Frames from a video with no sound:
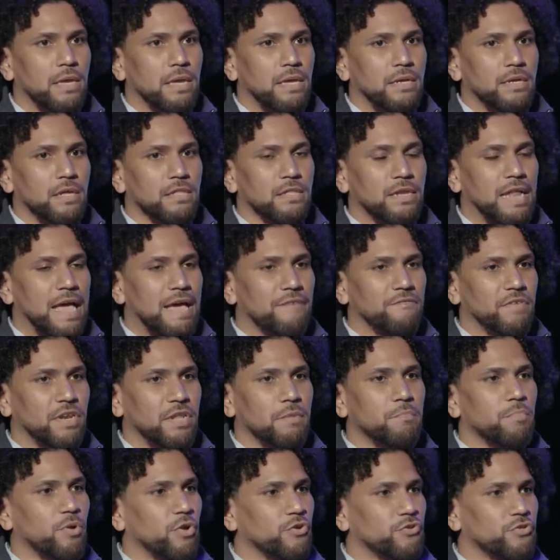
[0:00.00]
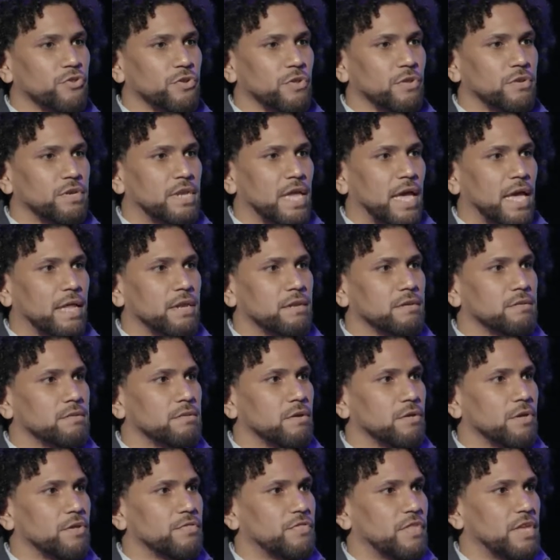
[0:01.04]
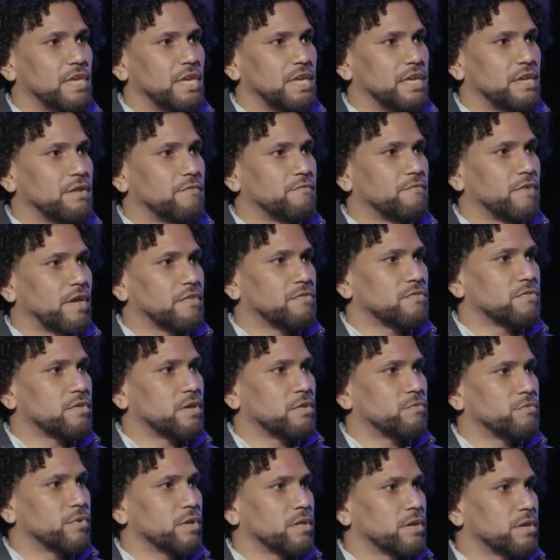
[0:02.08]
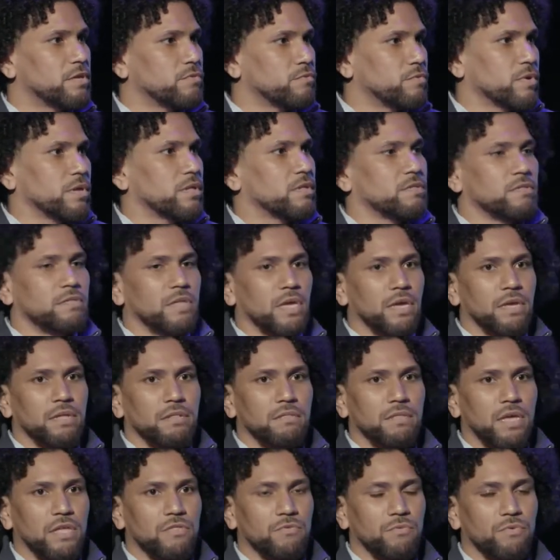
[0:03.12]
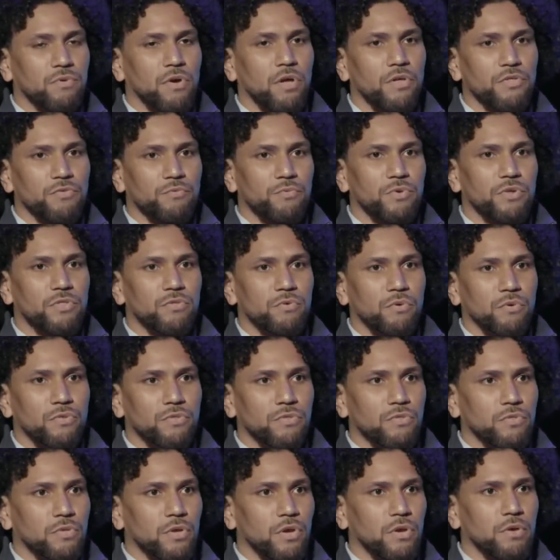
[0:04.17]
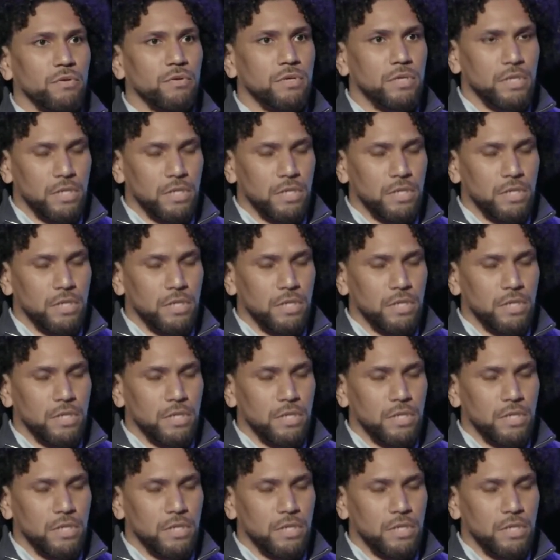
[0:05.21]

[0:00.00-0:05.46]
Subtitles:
Doesn't have any personal debt. The only thing he invests in really is real estate. That's where all his resources go.